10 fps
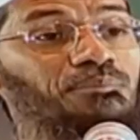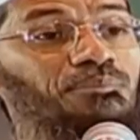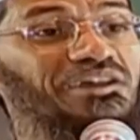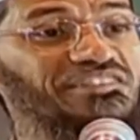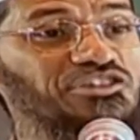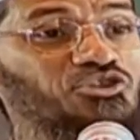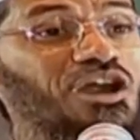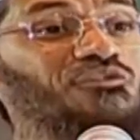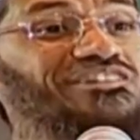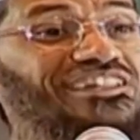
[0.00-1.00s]
Brother
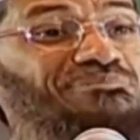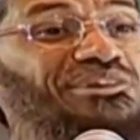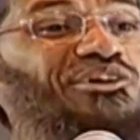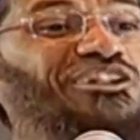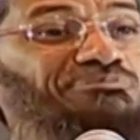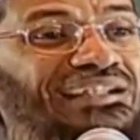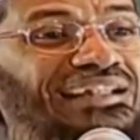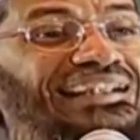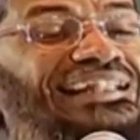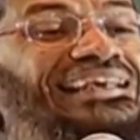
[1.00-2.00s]
John was admitted to the
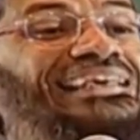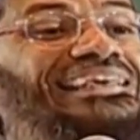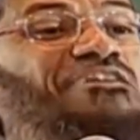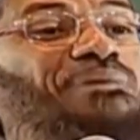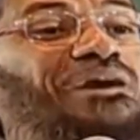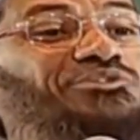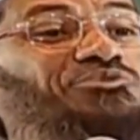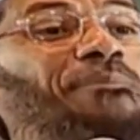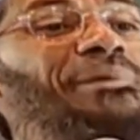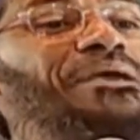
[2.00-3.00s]
hospital. He gave birth
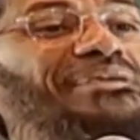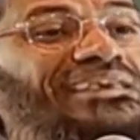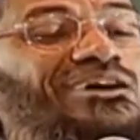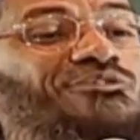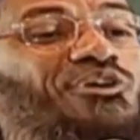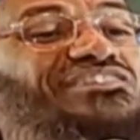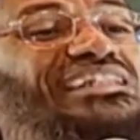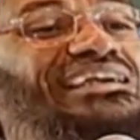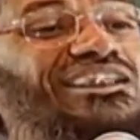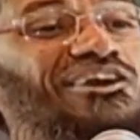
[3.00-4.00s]
to a baby. Was it
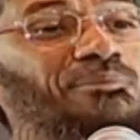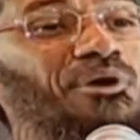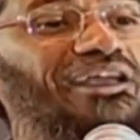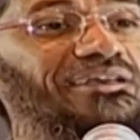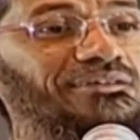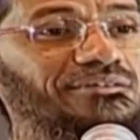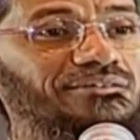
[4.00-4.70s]
a girl or a boy?